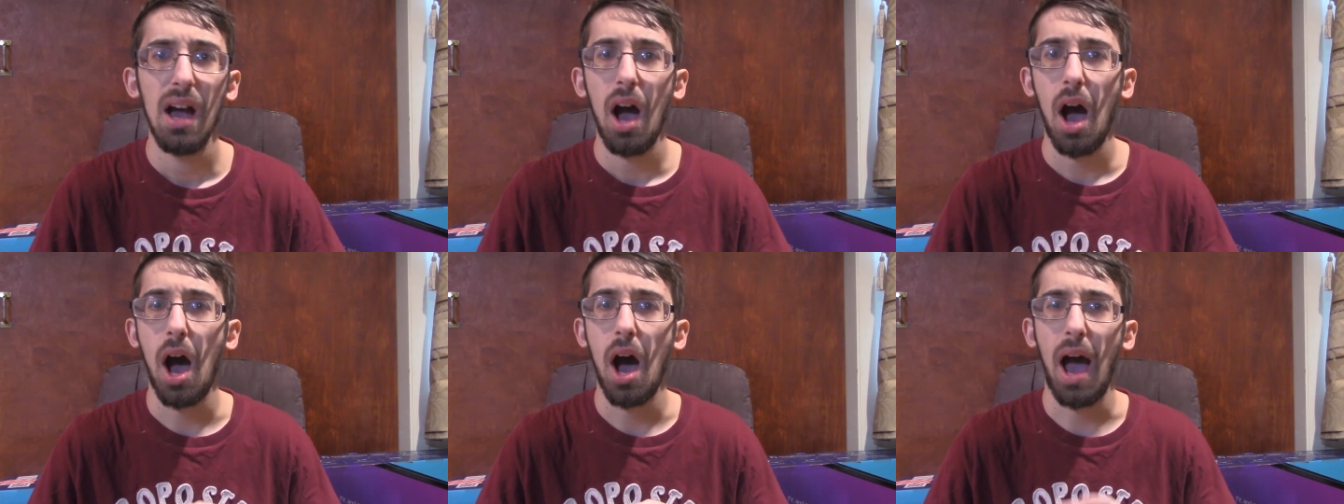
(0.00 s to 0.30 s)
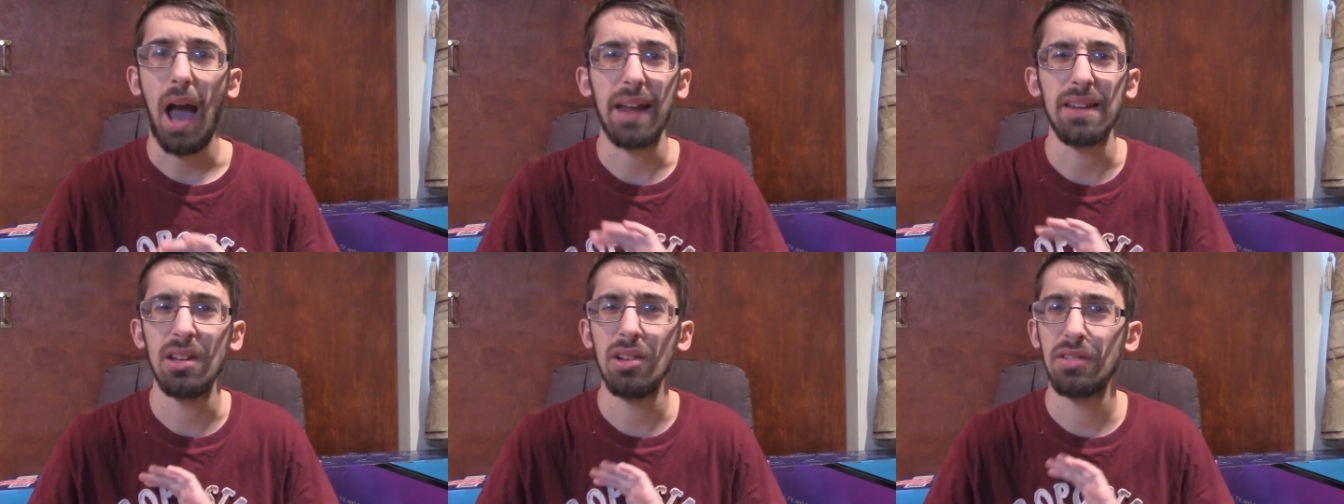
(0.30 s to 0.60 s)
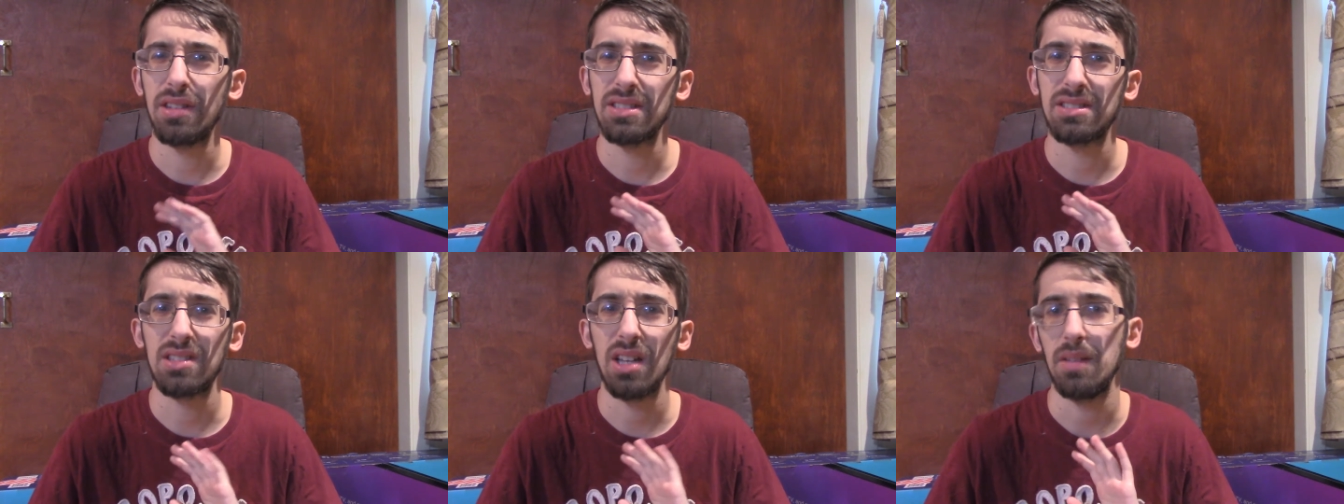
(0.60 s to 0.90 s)
Uh, I know
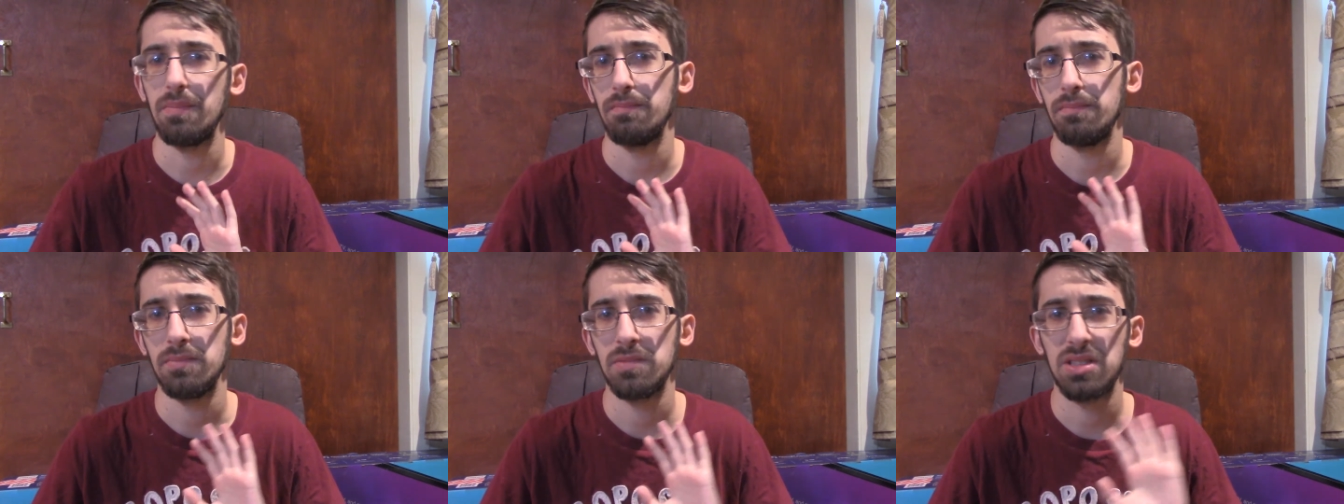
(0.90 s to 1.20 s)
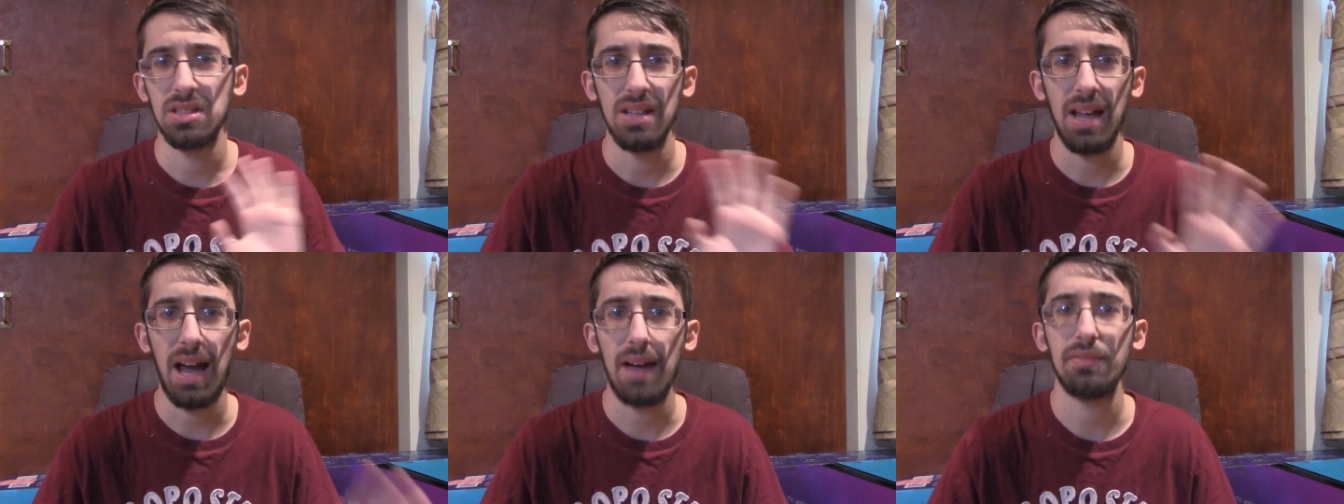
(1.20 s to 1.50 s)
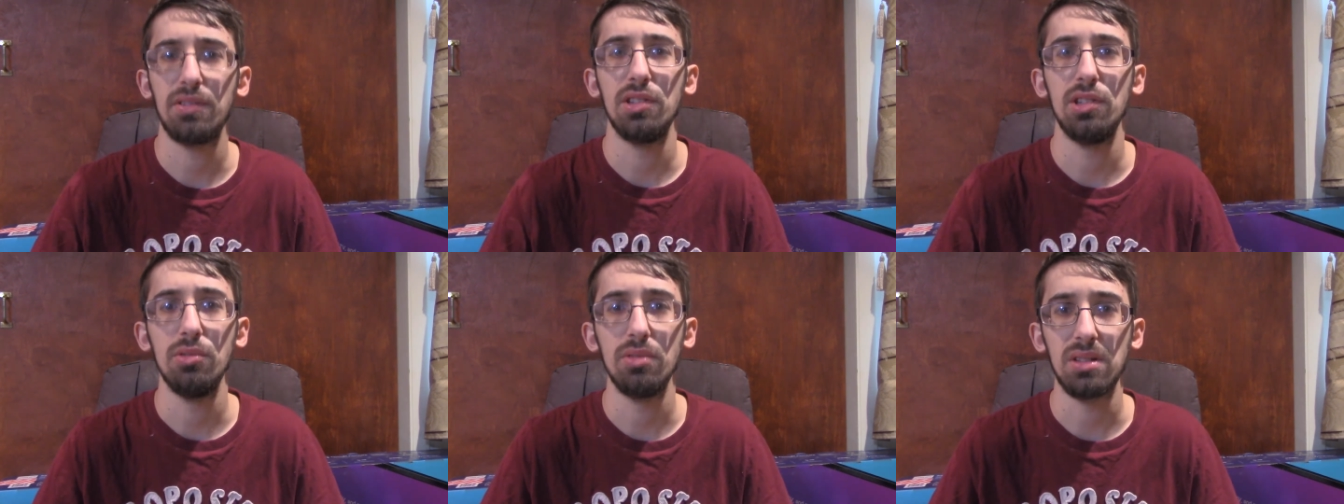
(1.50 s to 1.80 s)
this doesn't have
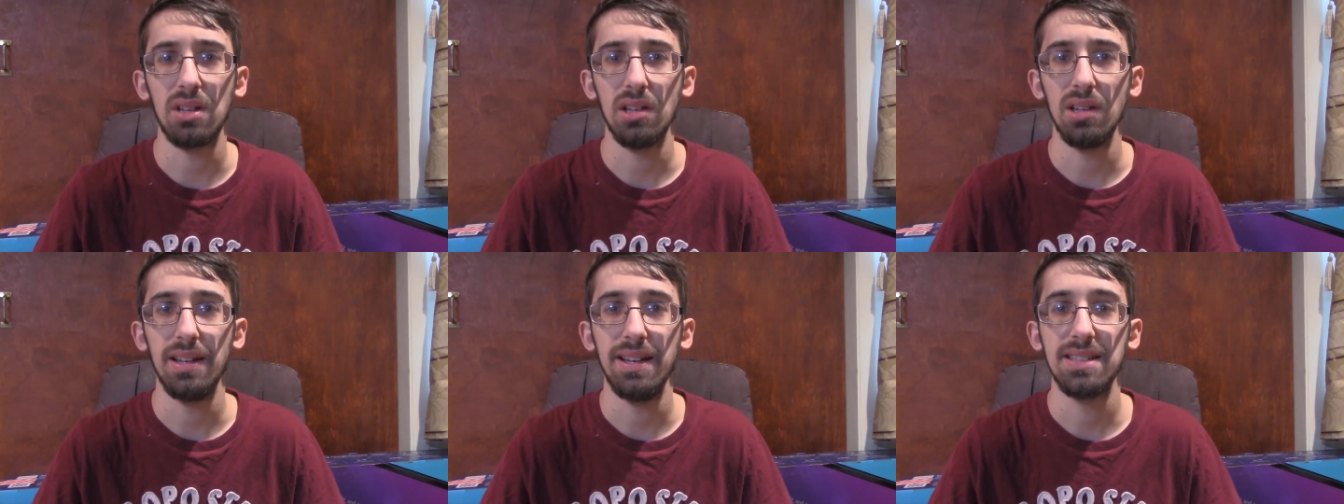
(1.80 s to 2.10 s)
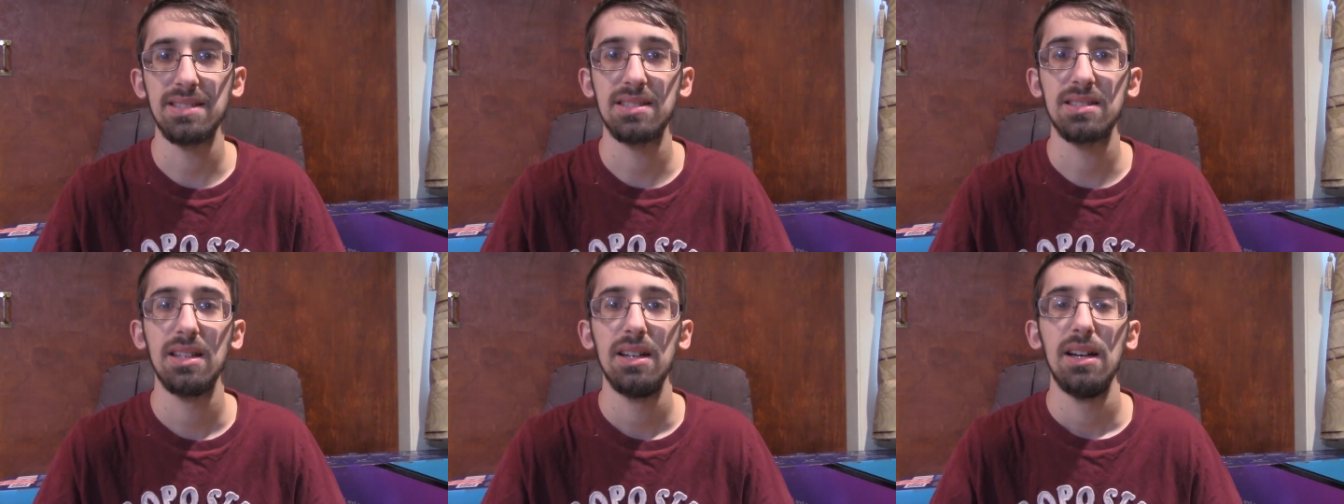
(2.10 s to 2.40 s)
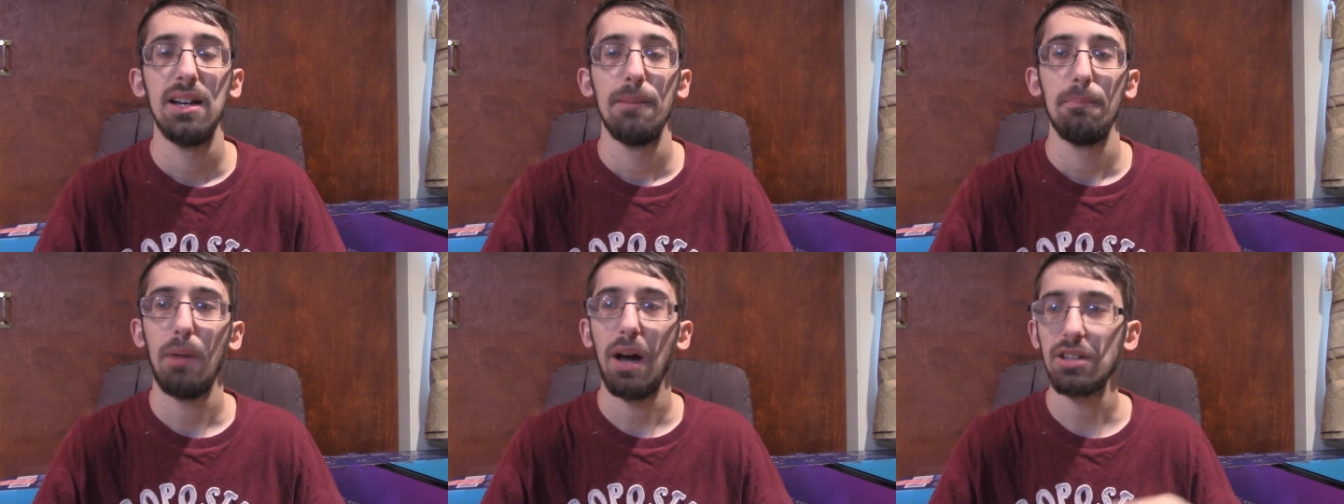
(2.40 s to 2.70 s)
to do with the list,
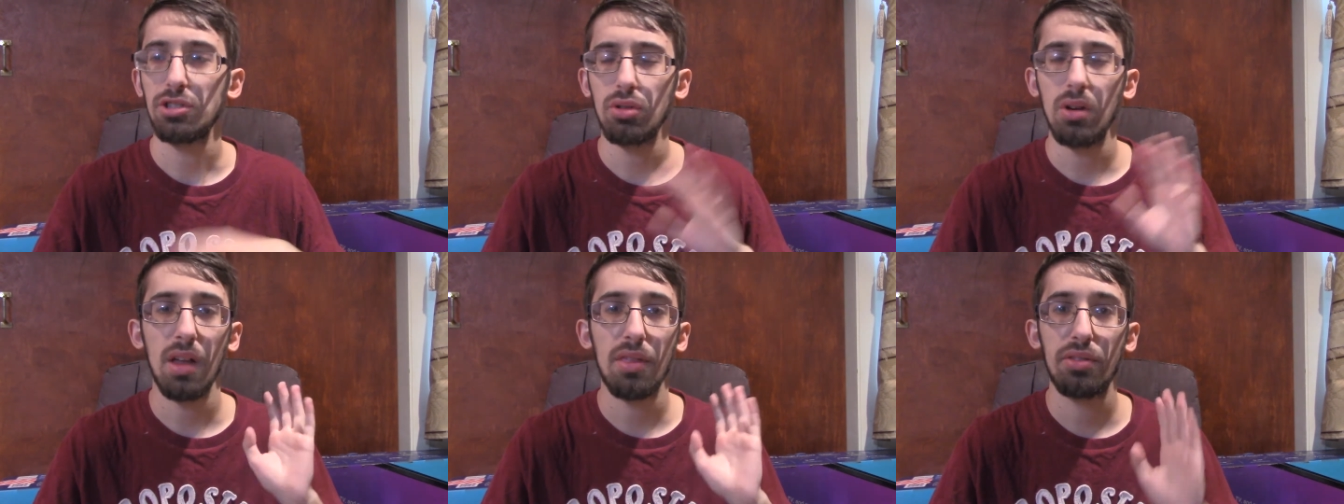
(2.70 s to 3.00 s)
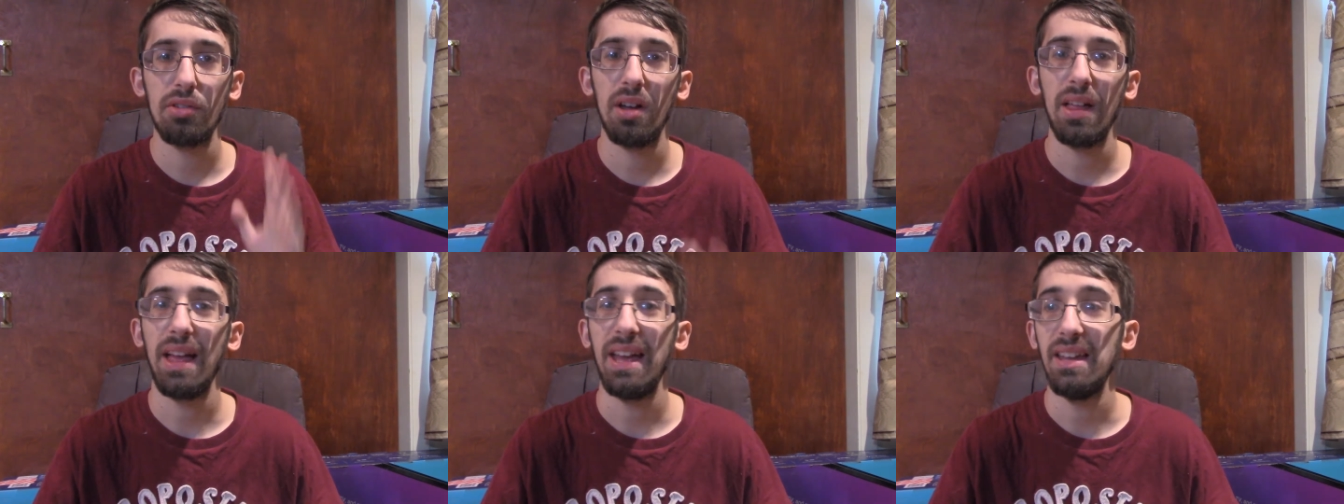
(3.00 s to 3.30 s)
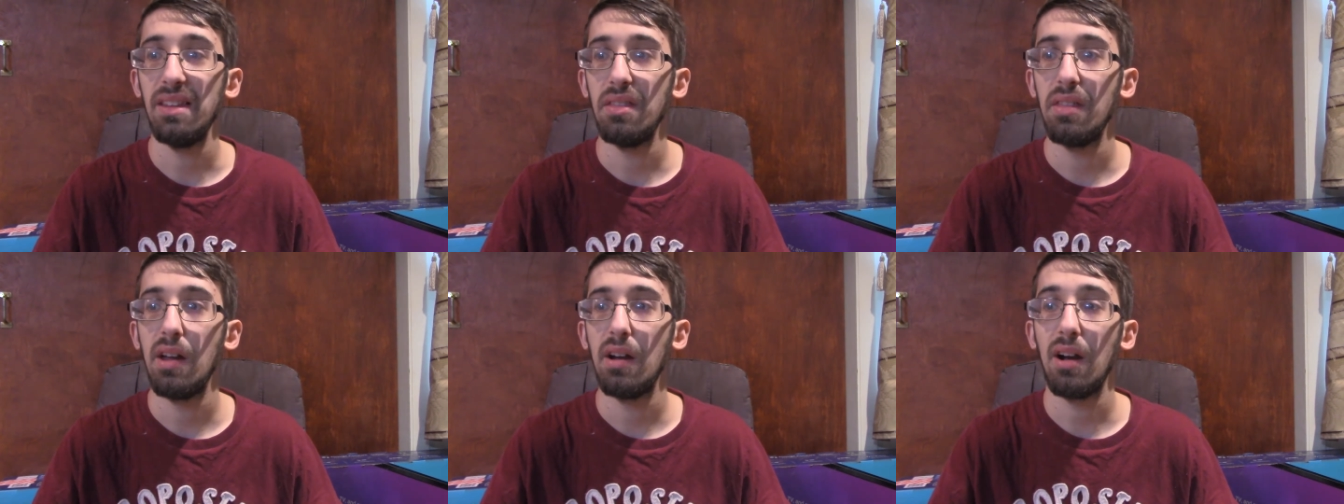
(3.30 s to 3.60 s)
but I just want to throw that
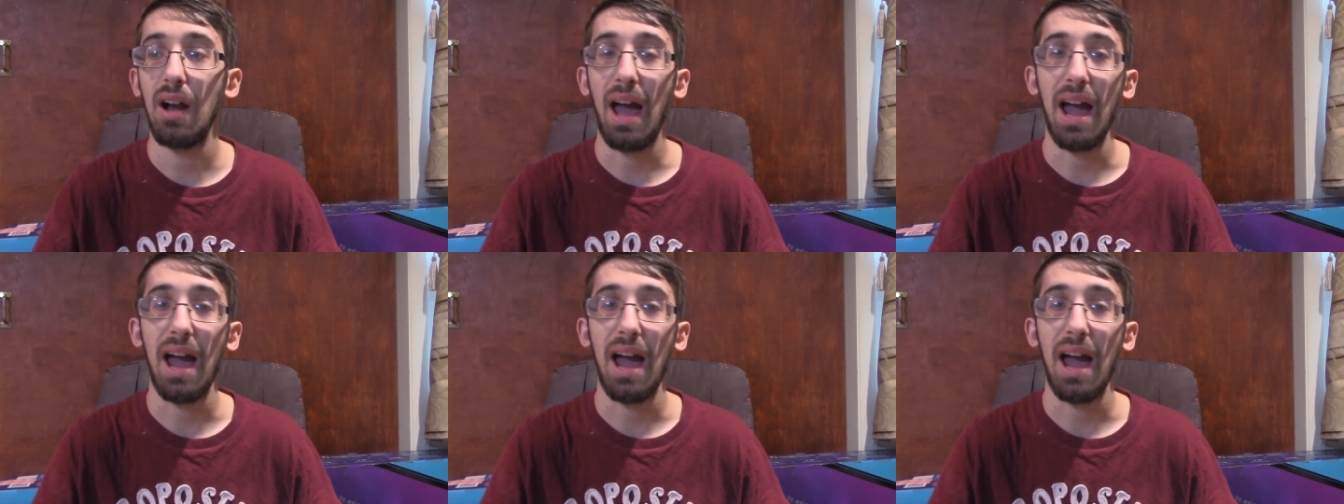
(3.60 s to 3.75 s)
in there.